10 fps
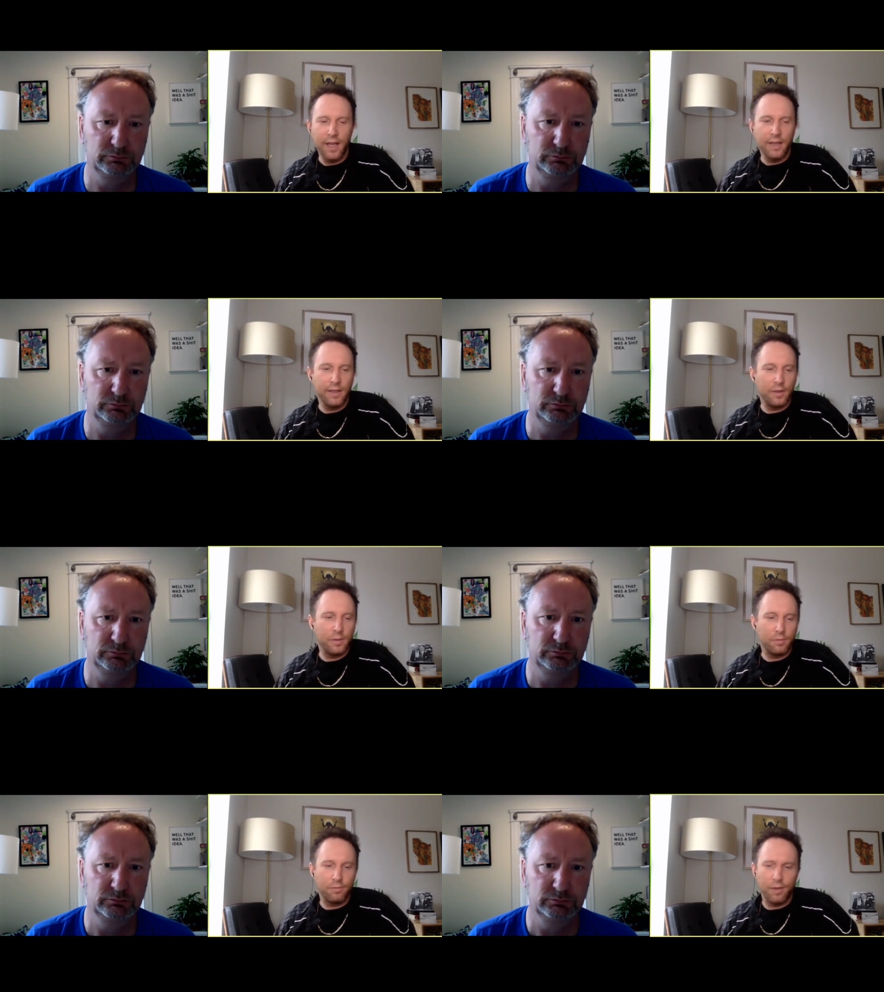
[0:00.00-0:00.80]
Speaker 1: you
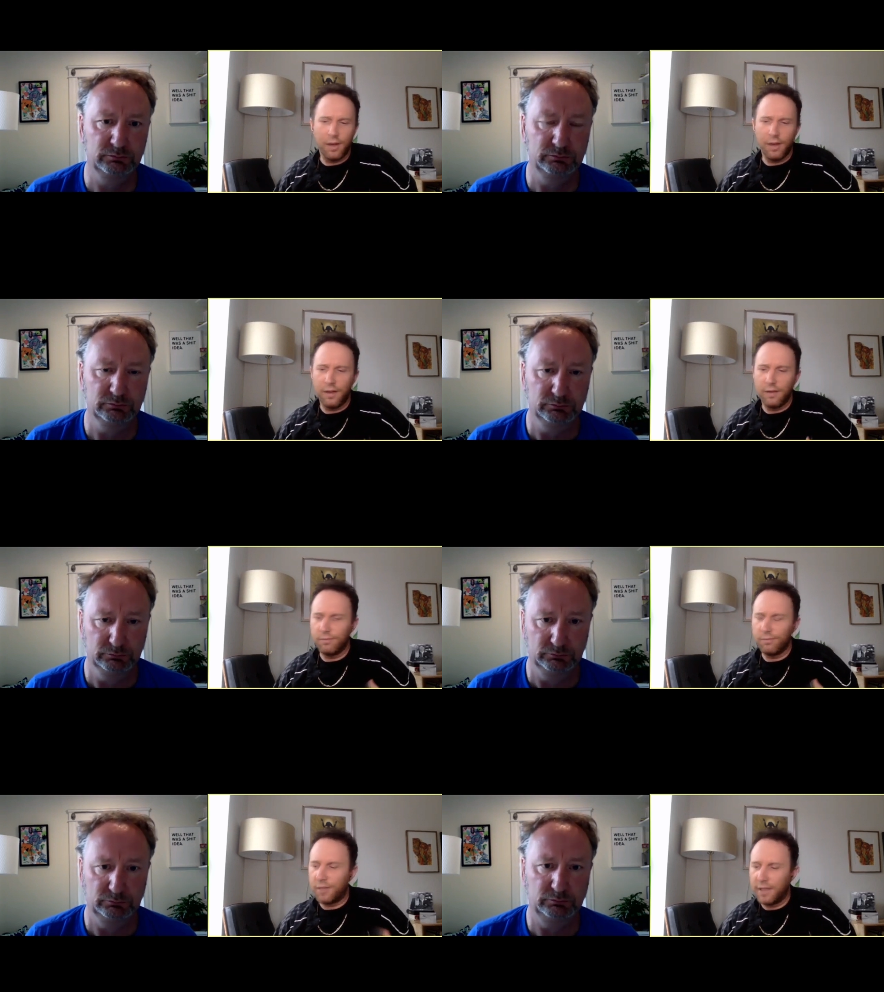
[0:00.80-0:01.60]
know, uh,
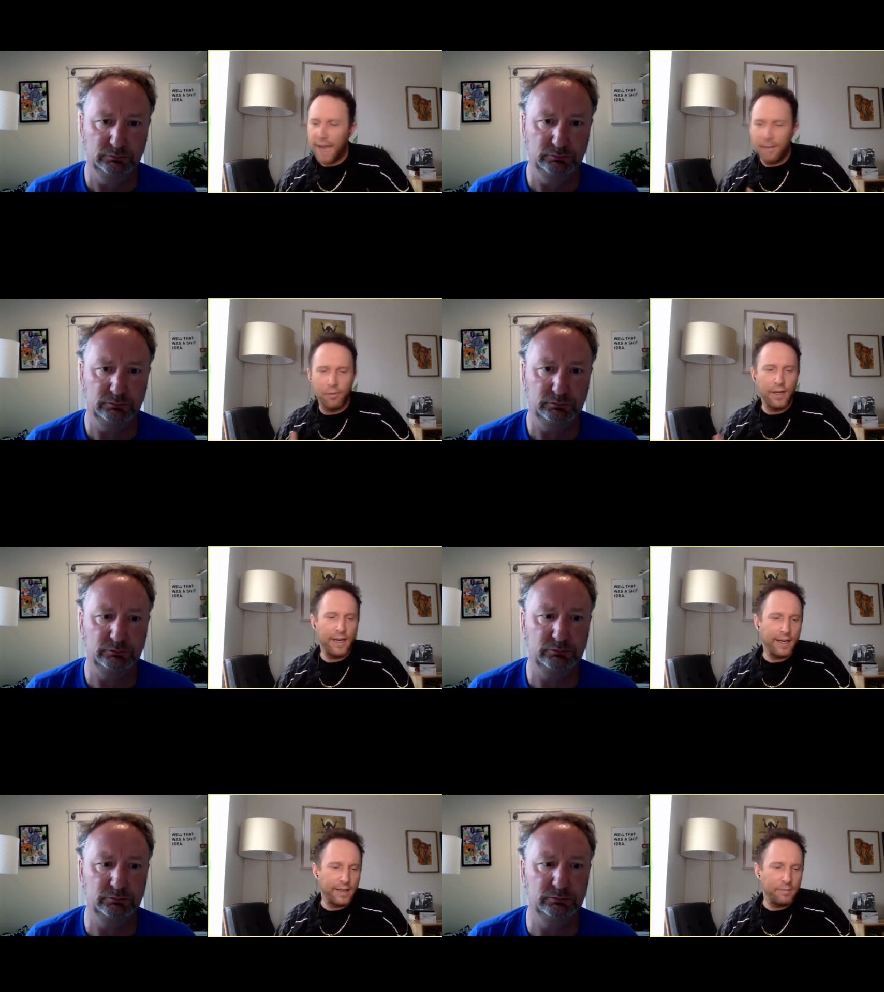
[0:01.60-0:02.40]

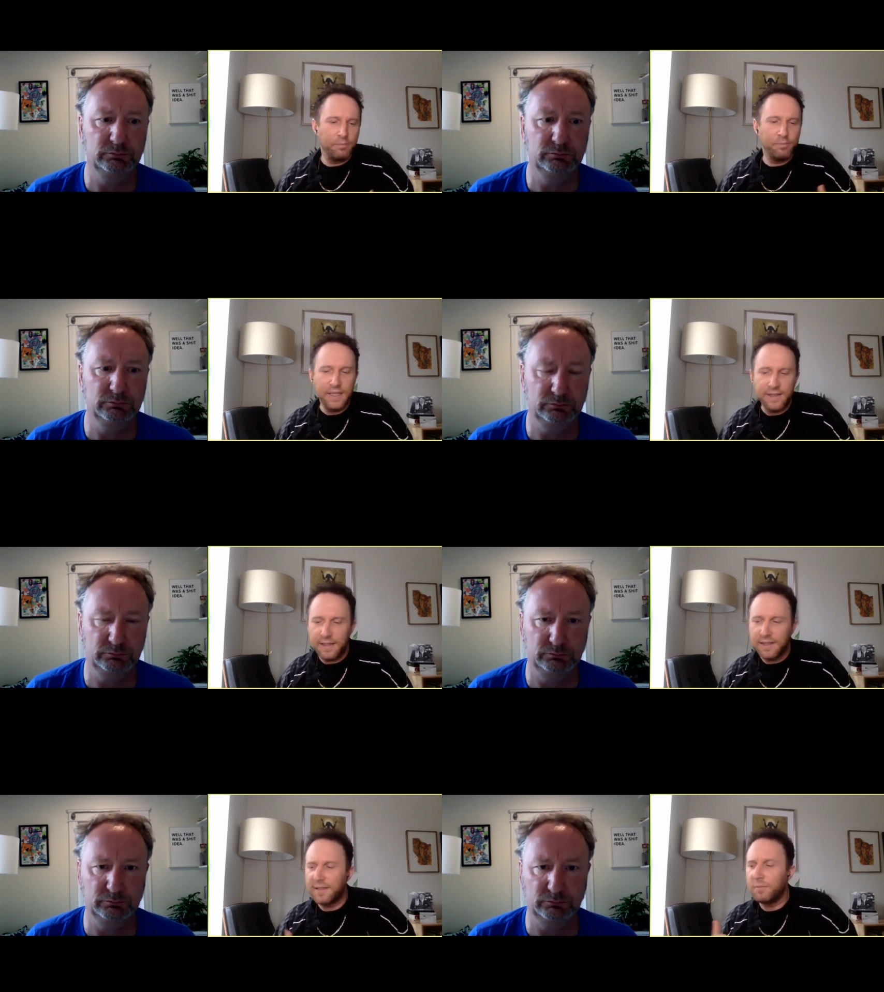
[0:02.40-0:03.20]
collaborating in
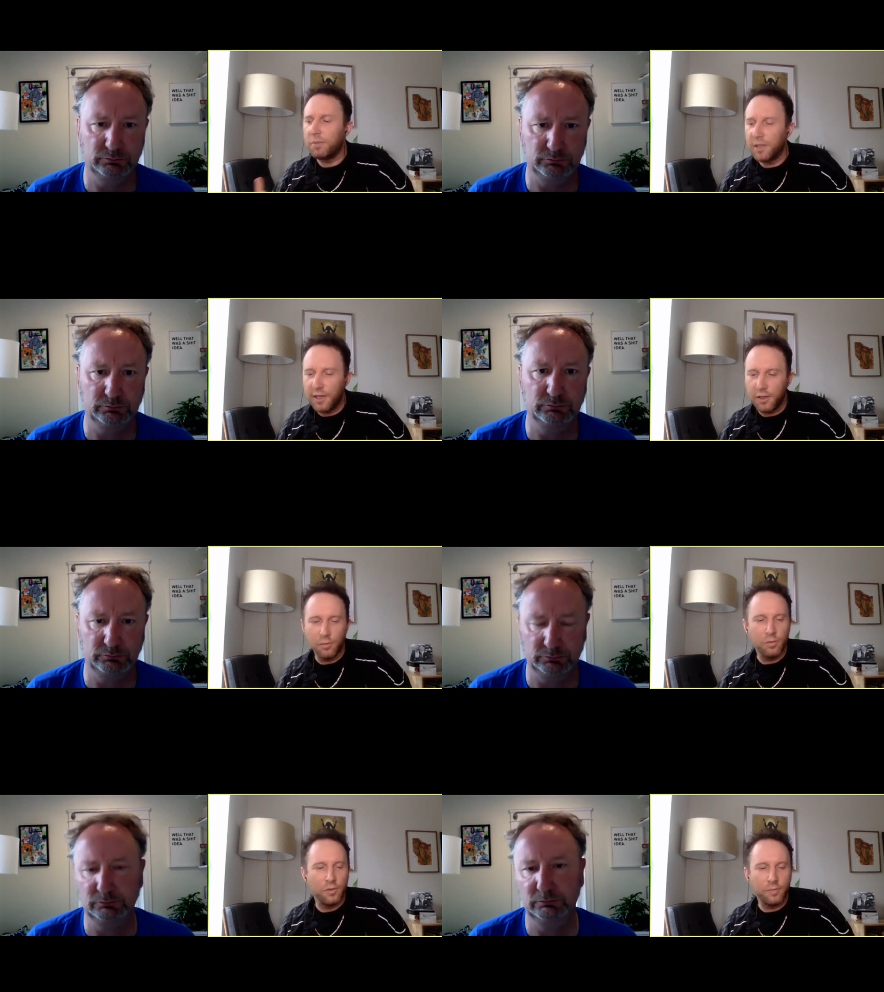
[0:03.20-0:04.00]
business and
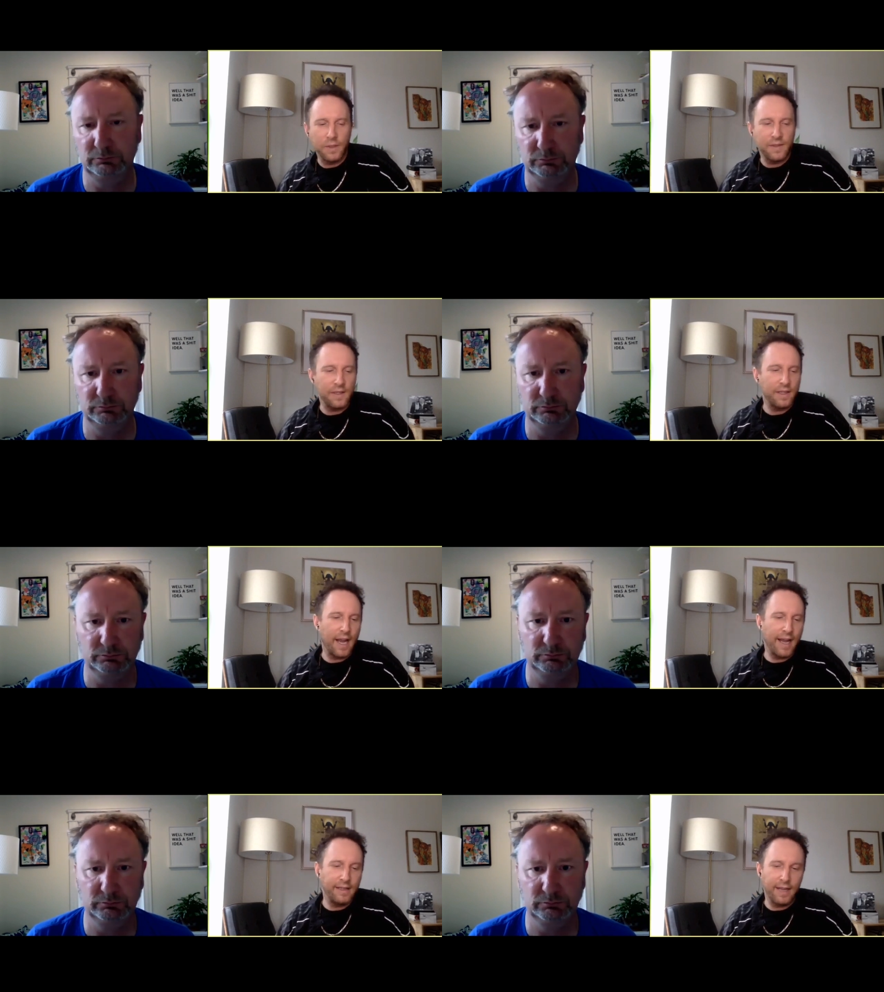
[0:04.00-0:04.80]
political movements and
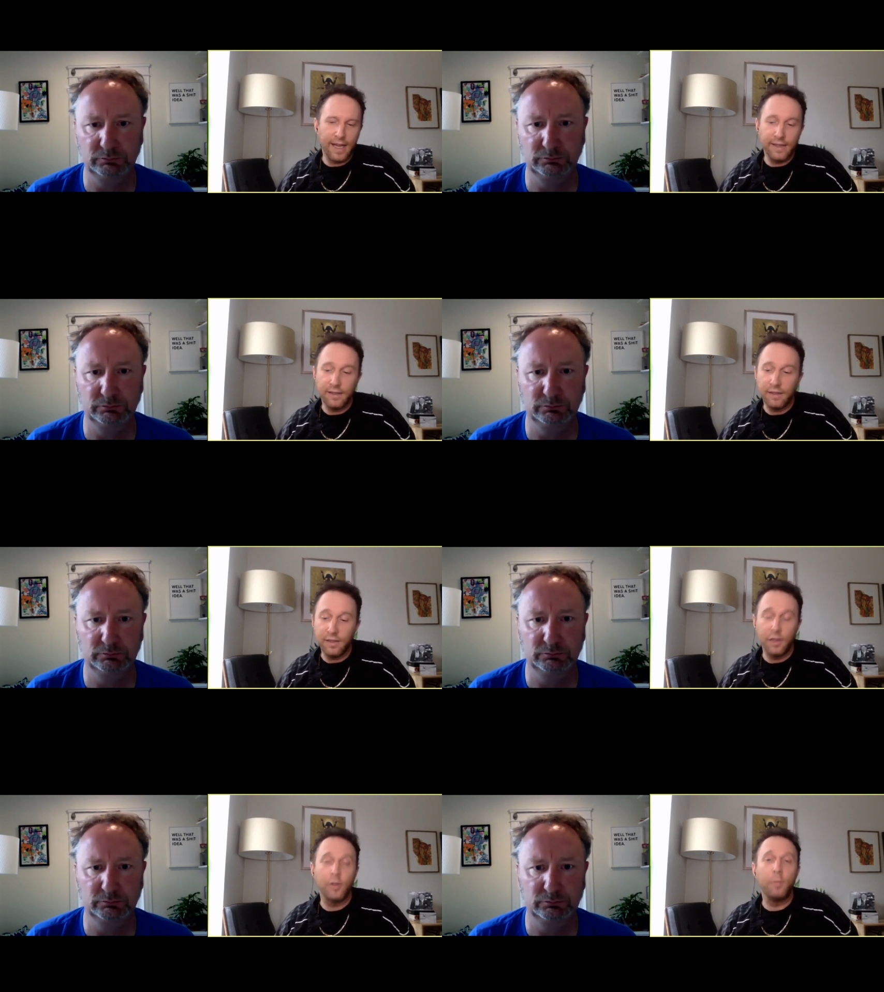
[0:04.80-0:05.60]
and and
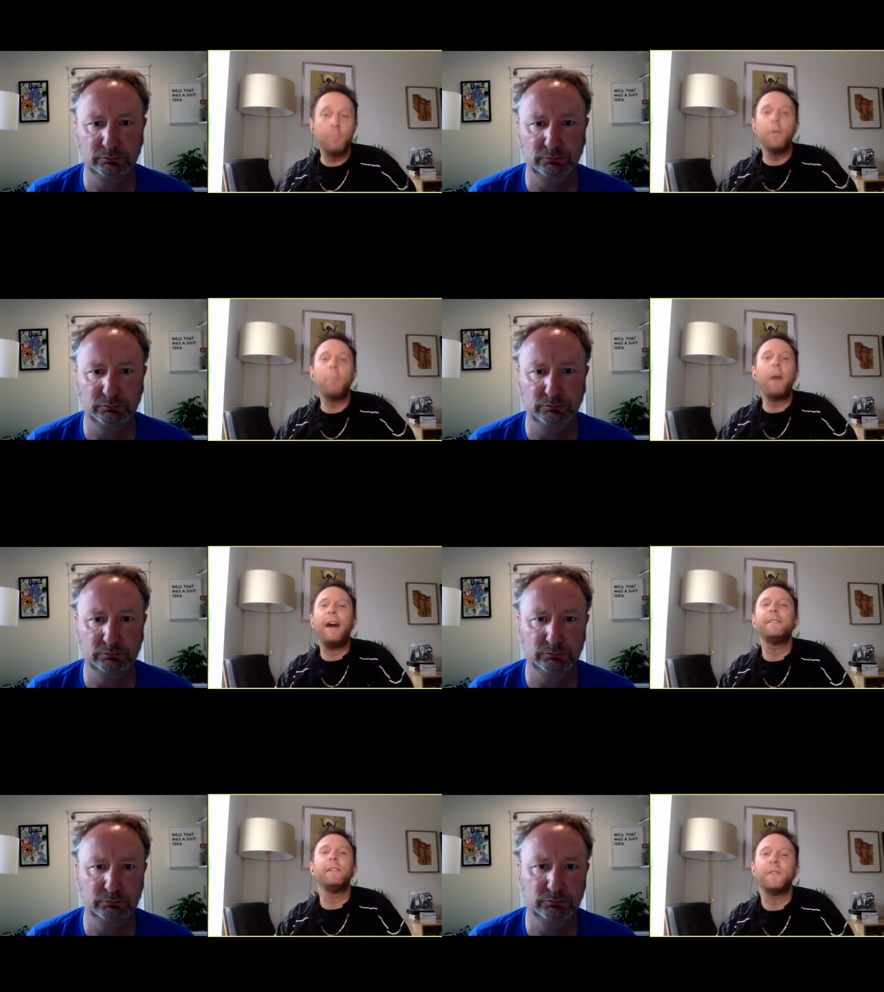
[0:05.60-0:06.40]
you know the the
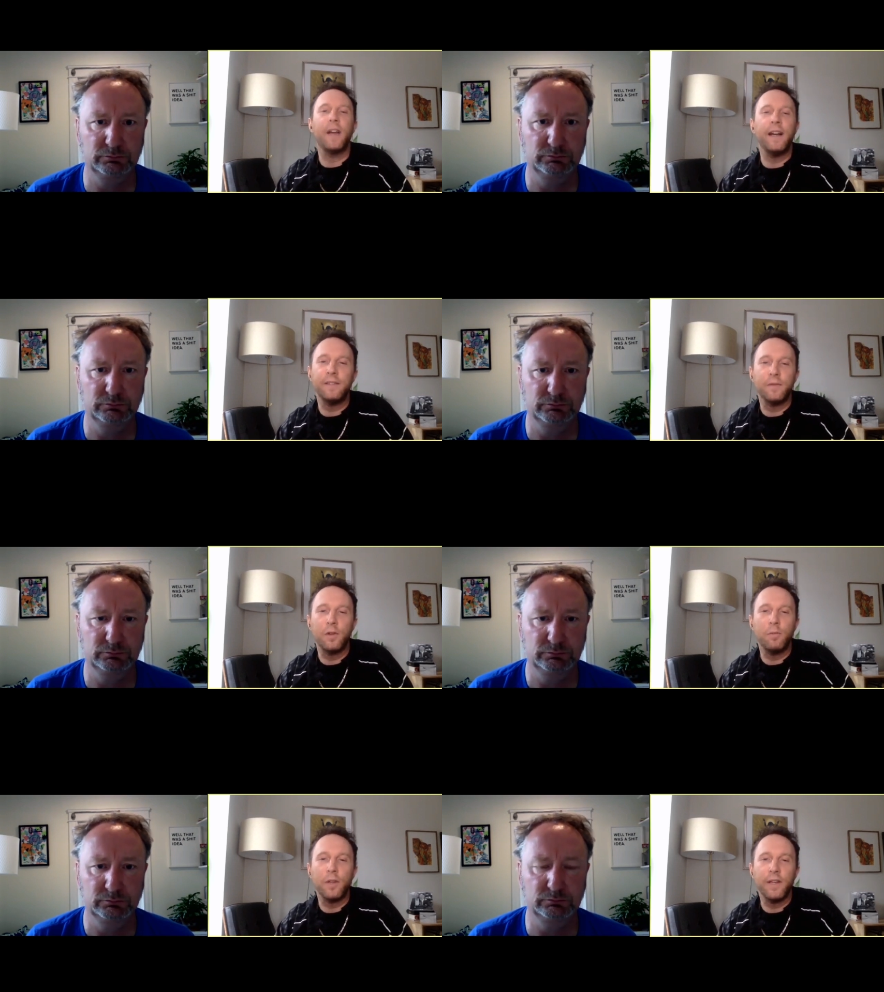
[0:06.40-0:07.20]
positive sides of
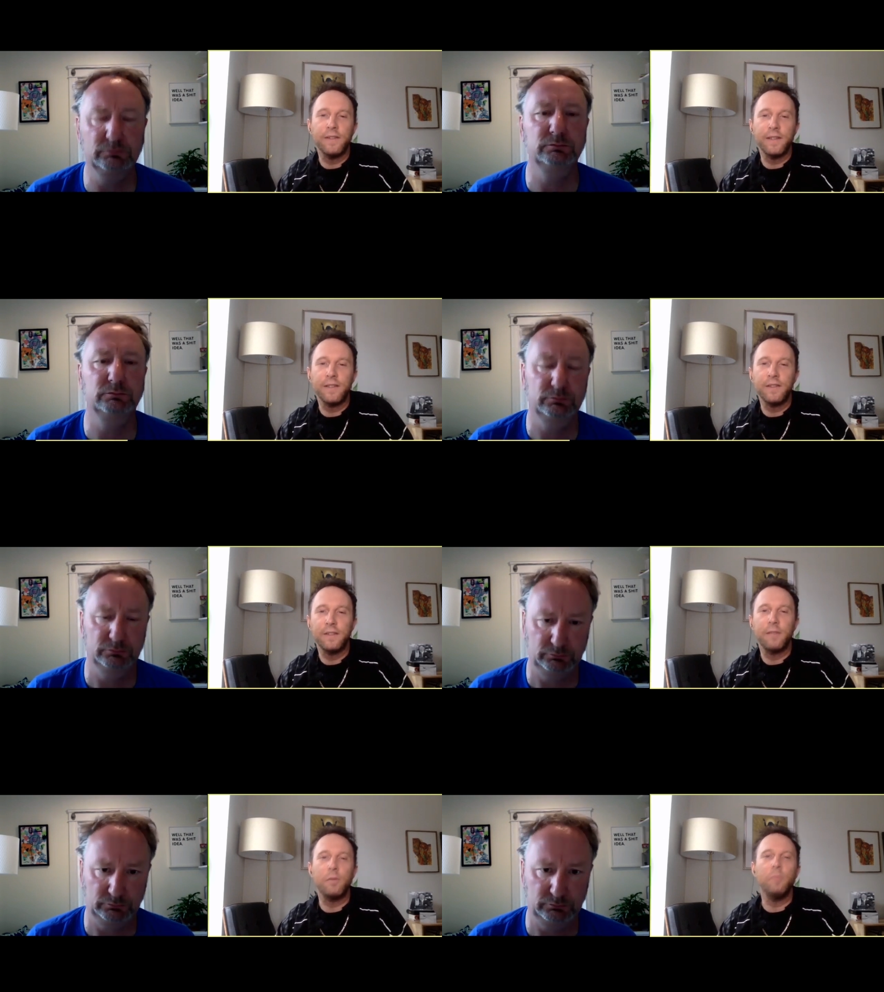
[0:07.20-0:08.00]
globalization
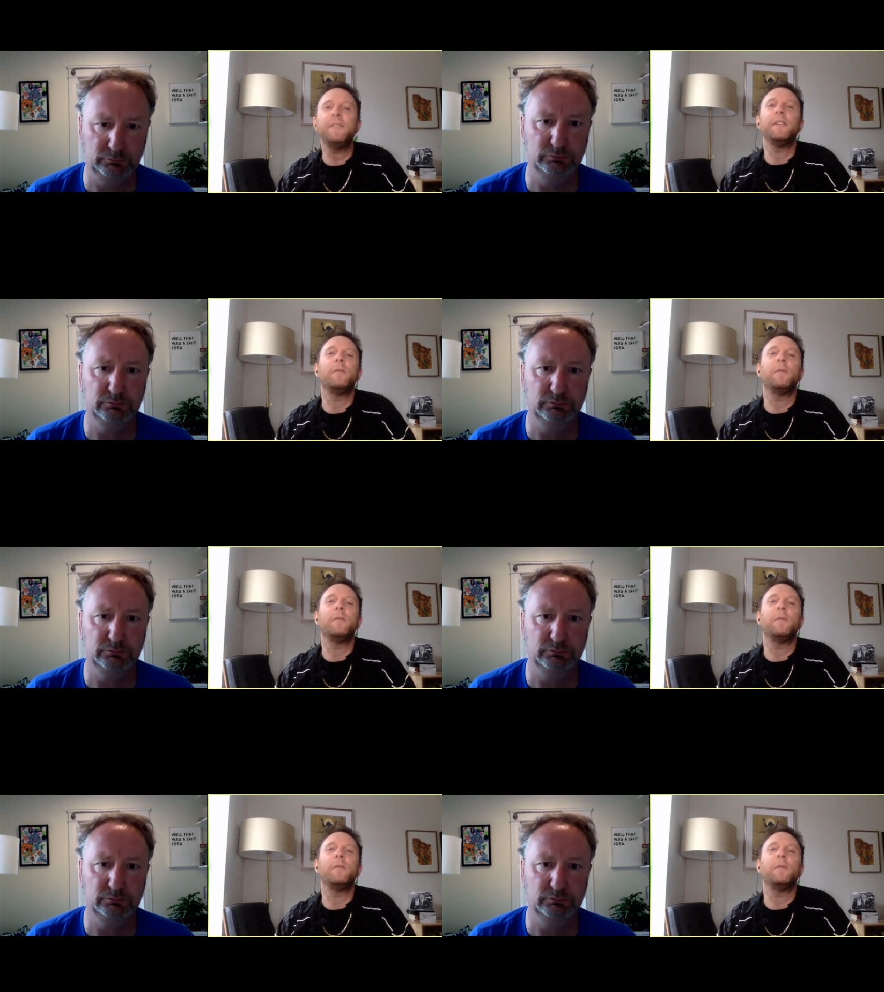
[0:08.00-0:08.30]
mm-hmm. that we're missing